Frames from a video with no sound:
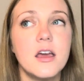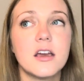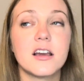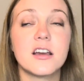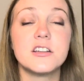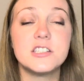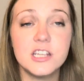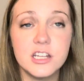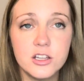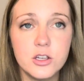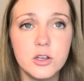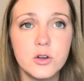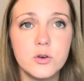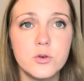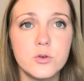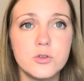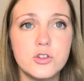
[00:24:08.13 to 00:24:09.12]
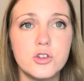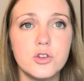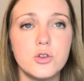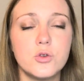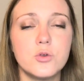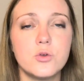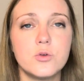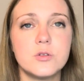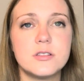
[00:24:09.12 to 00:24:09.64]
continue
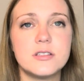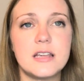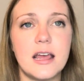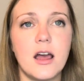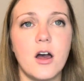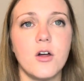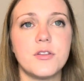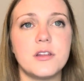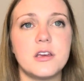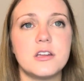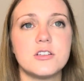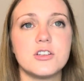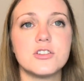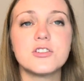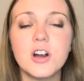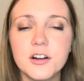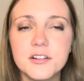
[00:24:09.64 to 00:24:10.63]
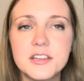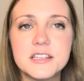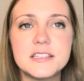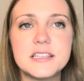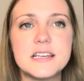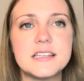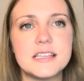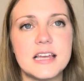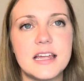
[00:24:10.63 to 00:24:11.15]
to stay healthy to start this
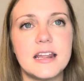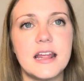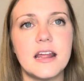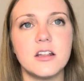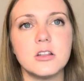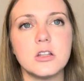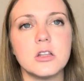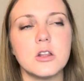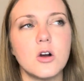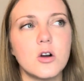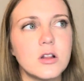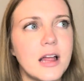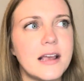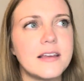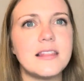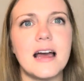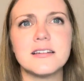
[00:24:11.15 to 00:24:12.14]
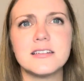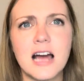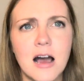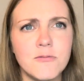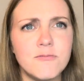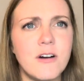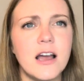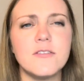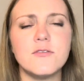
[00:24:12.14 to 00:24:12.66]
season and look like that
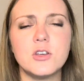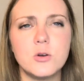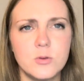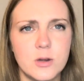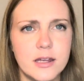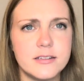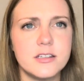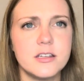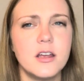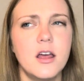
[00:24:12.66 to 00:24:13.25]
top 5 unit